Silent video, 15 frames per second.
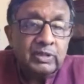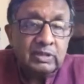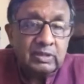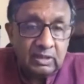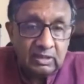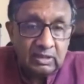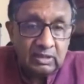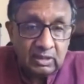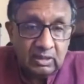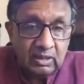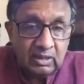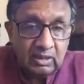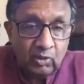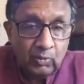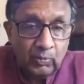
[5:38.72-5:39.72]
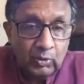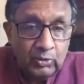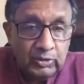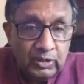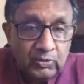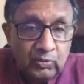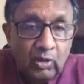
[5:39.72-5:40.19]

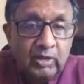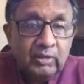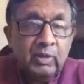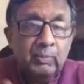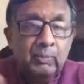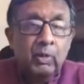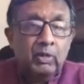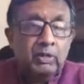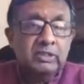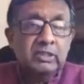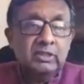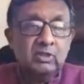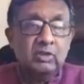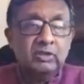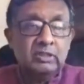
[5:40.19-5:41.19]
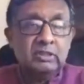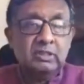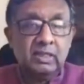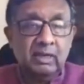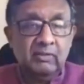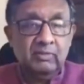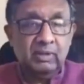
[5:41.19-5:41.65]
whatever policy choices the
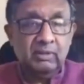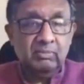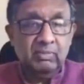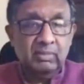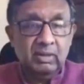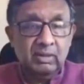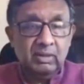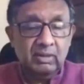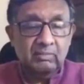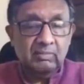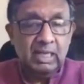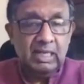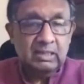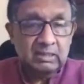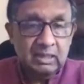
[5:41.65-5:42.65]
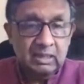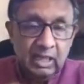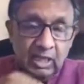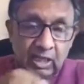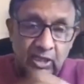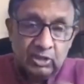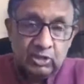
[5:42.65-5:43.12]
government makes
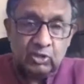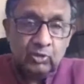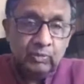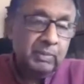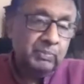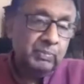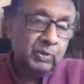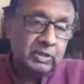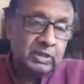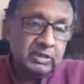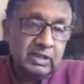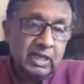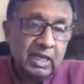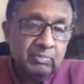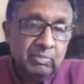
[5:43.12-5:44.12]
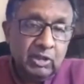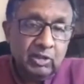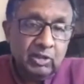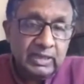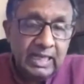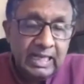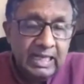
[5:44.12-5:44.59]
should be put aside, because
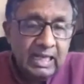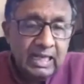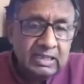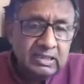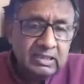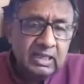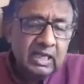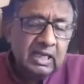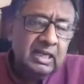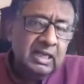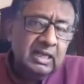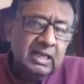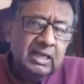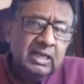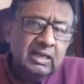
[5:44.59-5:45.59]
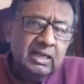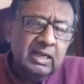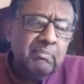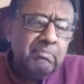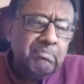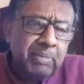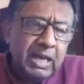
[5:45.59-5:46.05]
India is
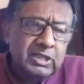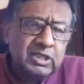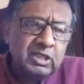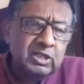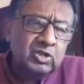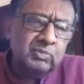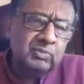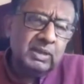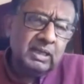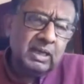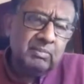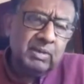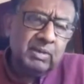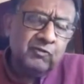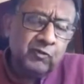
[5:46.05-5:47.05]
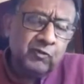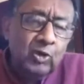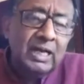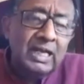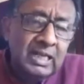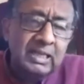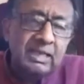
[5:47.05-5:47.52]
impatient to become a fully
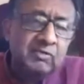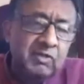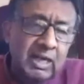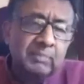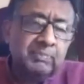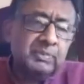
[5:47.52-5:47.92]
developed